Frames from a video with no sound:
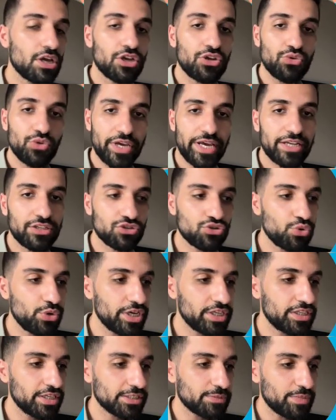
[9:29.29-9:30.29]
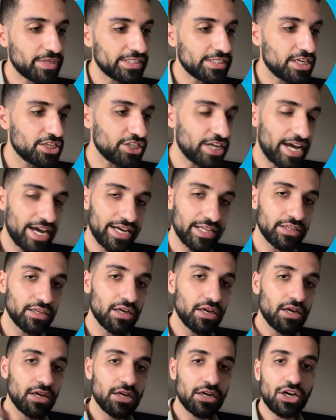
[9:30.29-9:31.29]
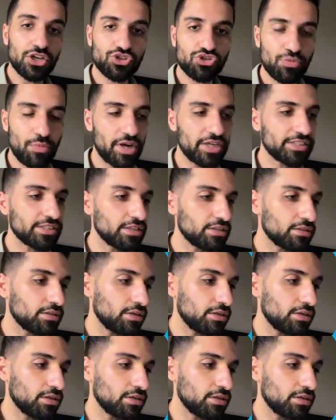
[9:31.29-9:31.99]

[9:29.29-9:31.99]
you can tweak this message and customize it